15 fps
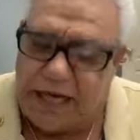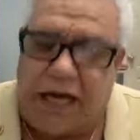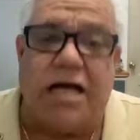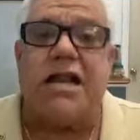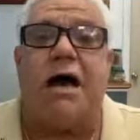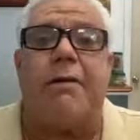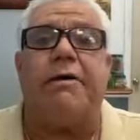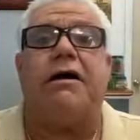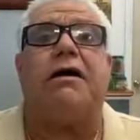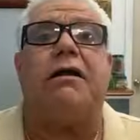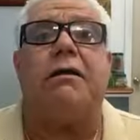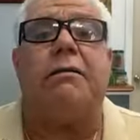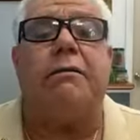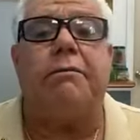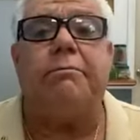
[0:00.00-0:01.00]

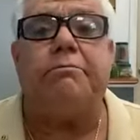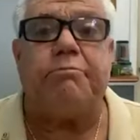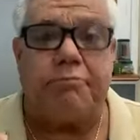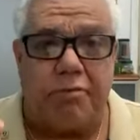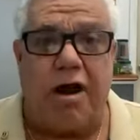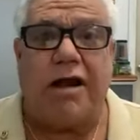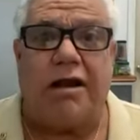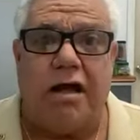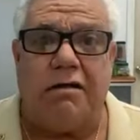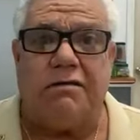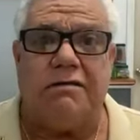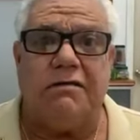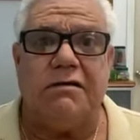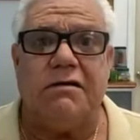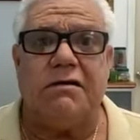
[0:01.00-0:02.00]
economical
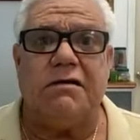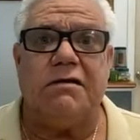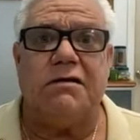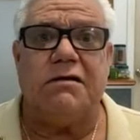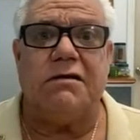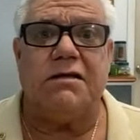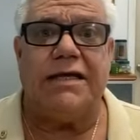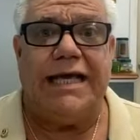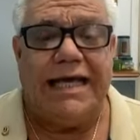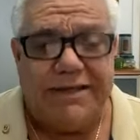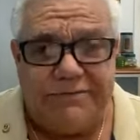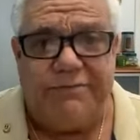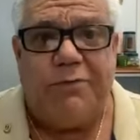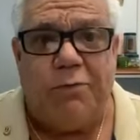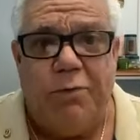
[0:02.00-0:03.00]
product
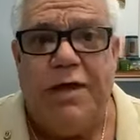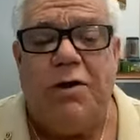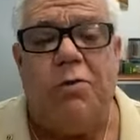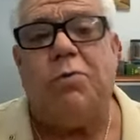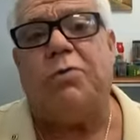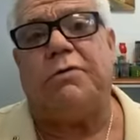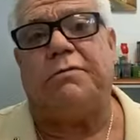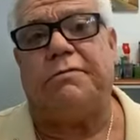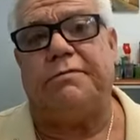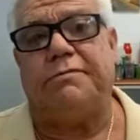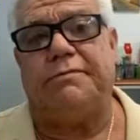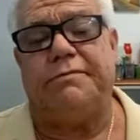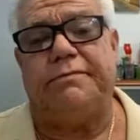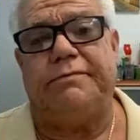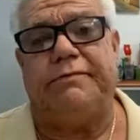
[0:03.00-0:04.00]
is for we own.
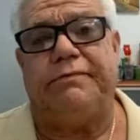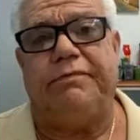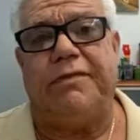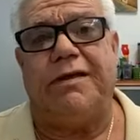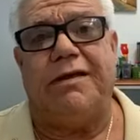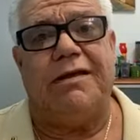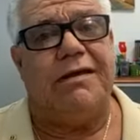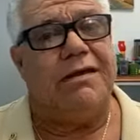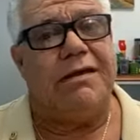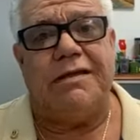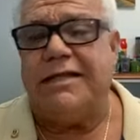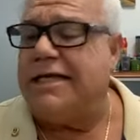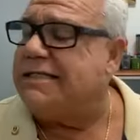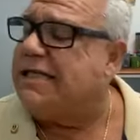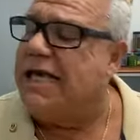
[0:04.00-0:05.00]

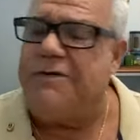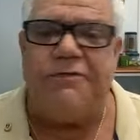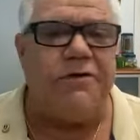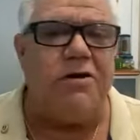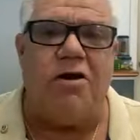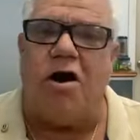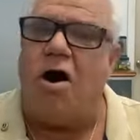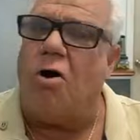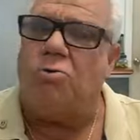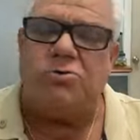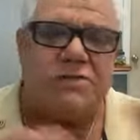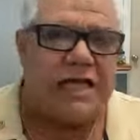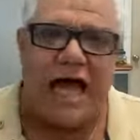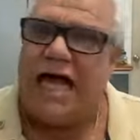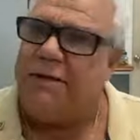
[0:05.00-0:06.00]
There's even no
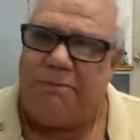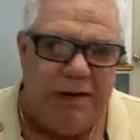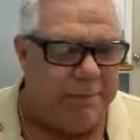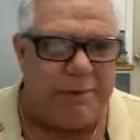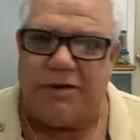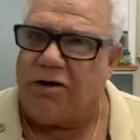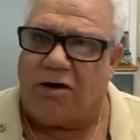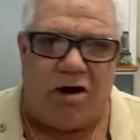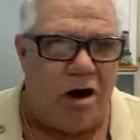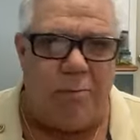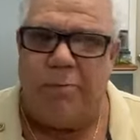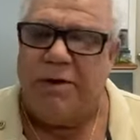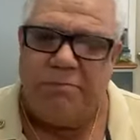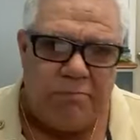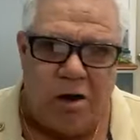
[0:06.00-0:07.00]
outside people to
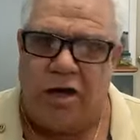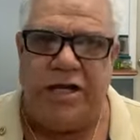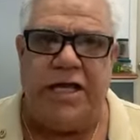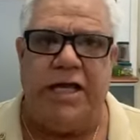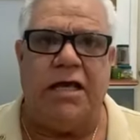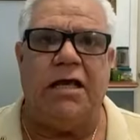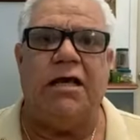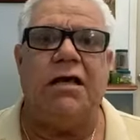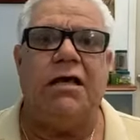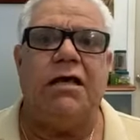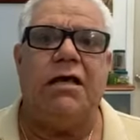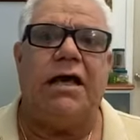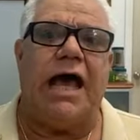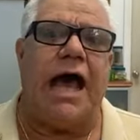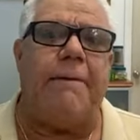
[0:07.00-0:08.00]
come with money
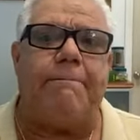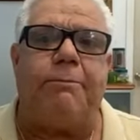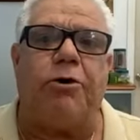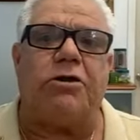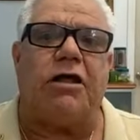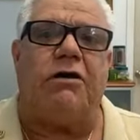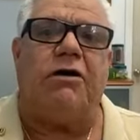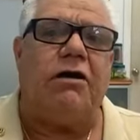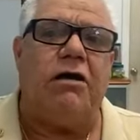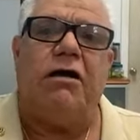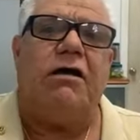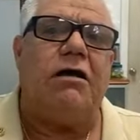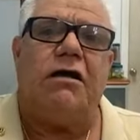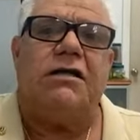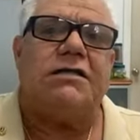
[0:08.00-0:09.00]
and put
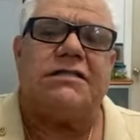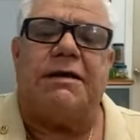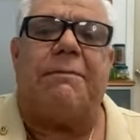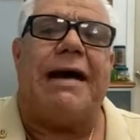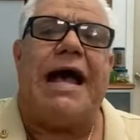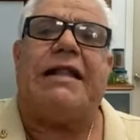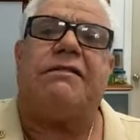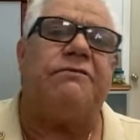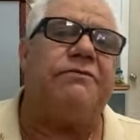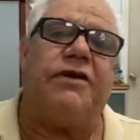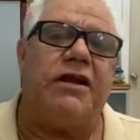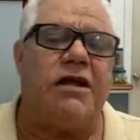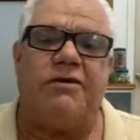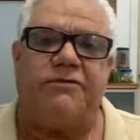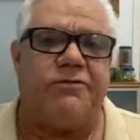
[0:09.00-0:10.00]
a St.
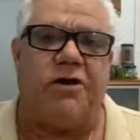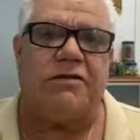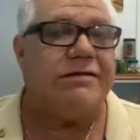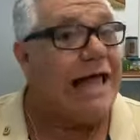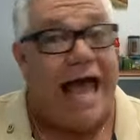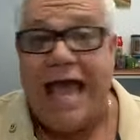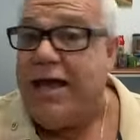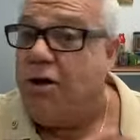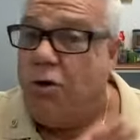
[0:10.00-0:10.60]
Maarten fella in front. They